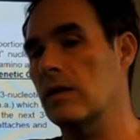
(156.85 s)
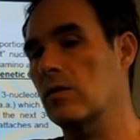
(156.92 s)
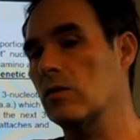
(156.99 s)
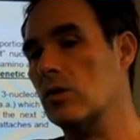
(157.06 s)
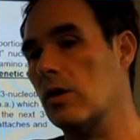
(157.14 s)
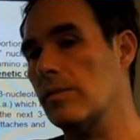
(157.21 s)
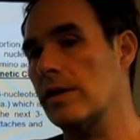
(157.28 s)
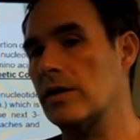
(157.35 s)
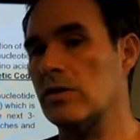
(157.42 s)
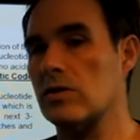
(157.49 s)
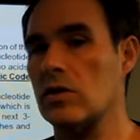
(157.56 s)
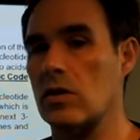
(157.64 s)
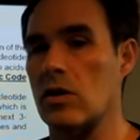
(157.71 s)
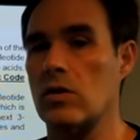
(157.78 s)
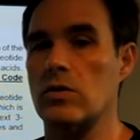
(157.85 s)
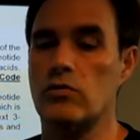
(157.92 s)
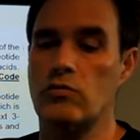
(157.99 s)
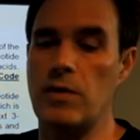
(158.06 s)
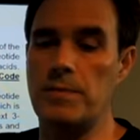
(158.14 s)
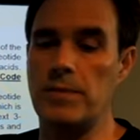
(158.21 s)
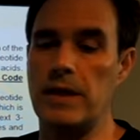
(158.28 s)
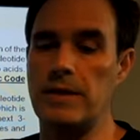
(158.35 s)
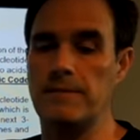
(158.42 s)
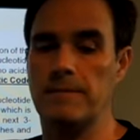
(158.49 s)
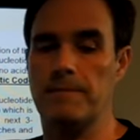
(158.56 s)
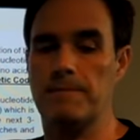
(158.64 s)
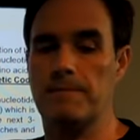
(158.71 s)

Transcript: Those combinations are called a triplet.